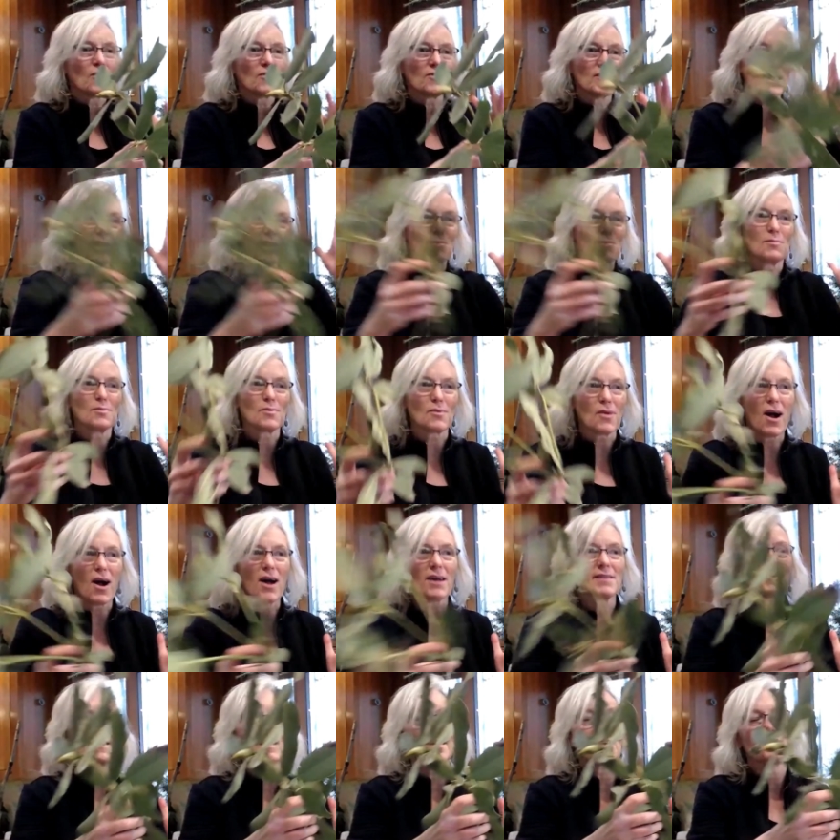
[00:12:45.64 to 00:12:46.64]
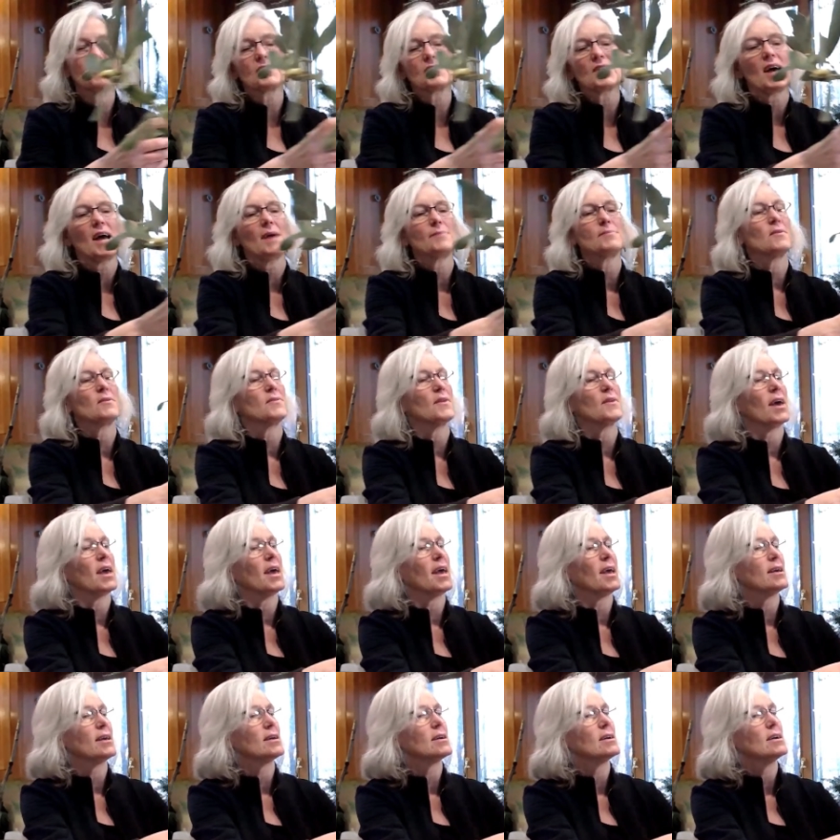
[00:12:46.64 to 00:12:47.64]
more of like a broadleaf type of
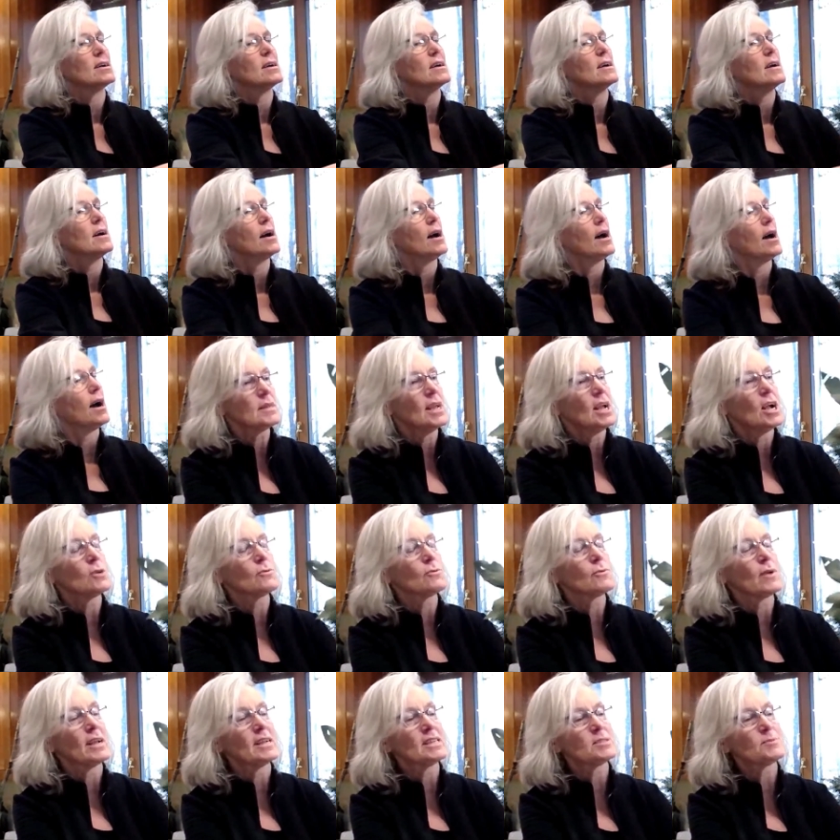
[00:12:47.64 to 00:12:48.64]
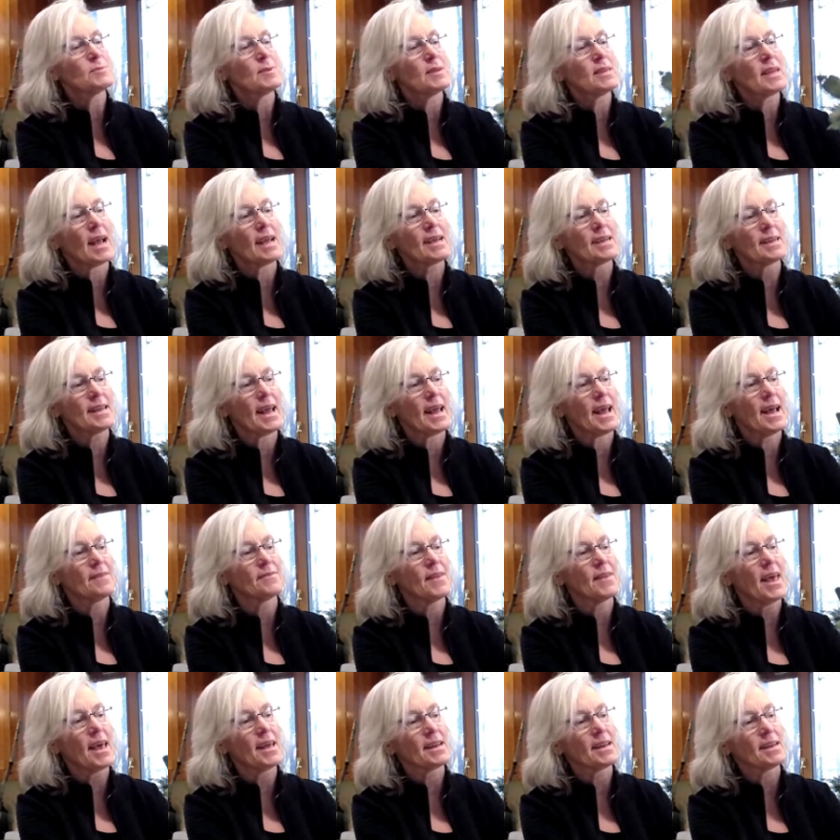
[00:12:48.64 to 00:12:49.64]
a arrangement, I could
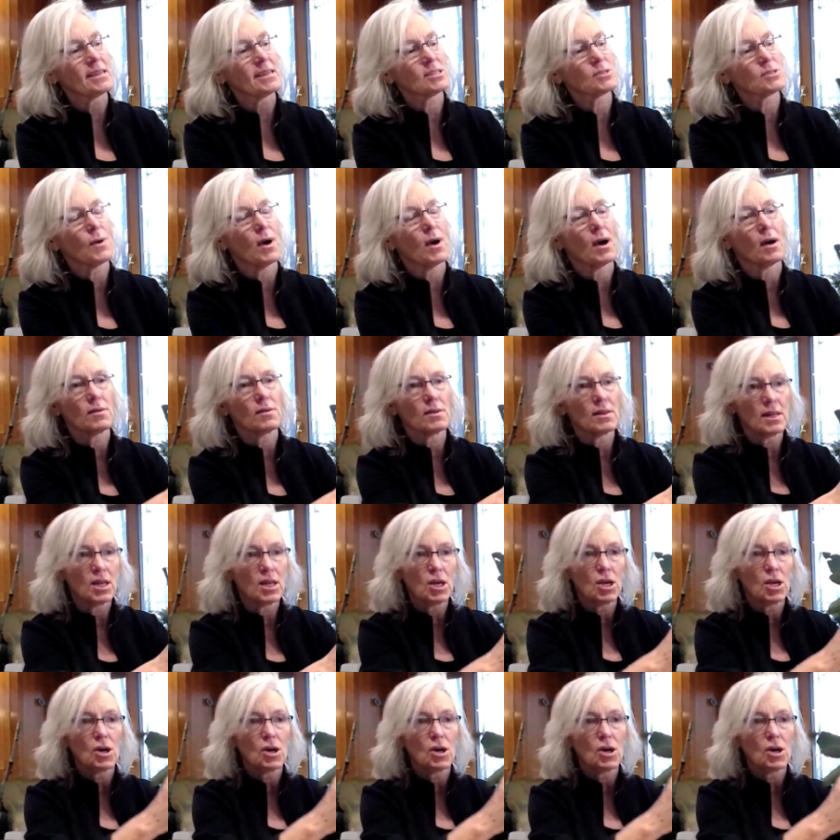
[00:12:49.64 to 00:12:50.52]
add that in as well.